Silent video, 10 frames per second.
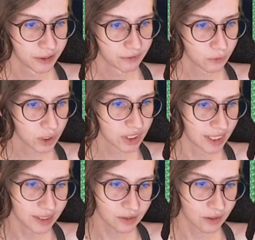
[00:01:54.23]
4
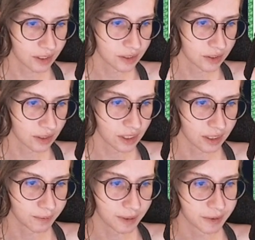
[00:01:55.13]
states, Arkansas,
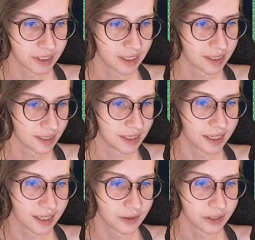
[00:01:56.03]
Alabama, Tennessee,
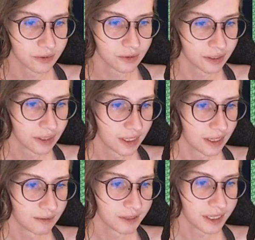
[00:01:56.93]
and Arizona,
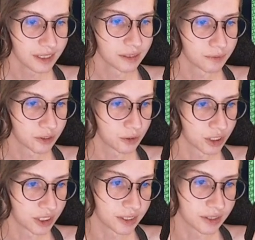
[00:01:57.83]
have enacted
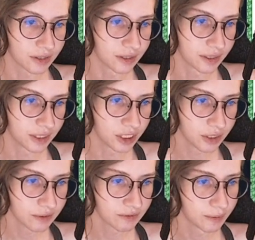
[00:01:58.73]
restrictions on
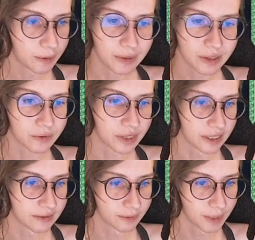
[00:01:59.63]
gender-affirming medical
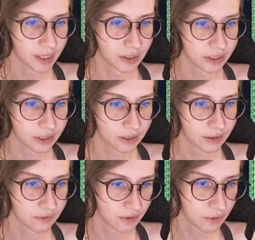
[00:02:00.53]
care for minors,
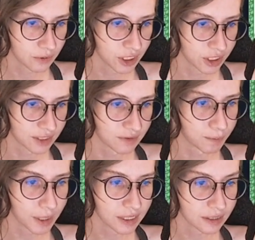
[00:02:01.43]
though federal judges have
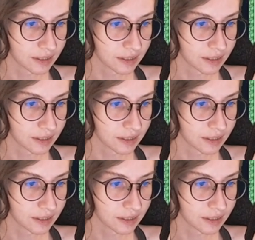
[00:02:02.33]
blocked